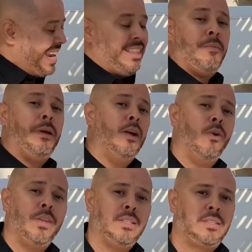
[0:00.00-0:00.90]
Anything
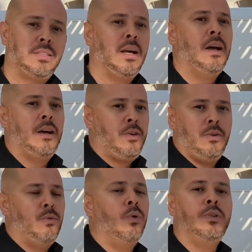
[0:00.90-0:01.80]
below this,
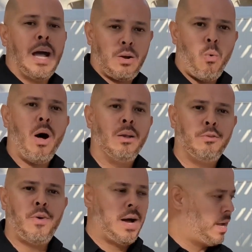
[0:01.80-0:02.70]
you will not
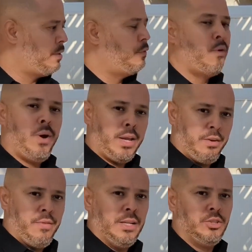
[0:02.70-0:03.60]
qualify for a
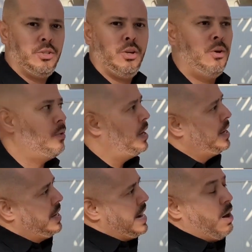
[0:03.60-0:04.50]
conventional loan.
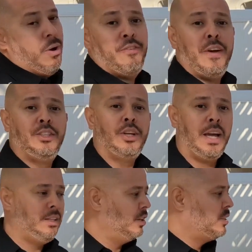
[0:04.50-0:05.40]
Now,
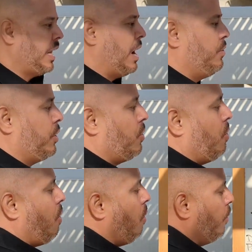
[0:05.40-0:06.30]
FHA does allow you to
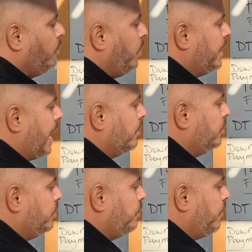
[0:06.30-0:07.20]
go all the way
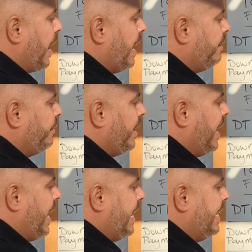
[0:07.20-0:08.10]
down to
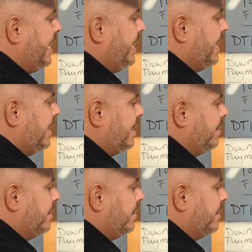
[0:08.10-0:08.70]
580,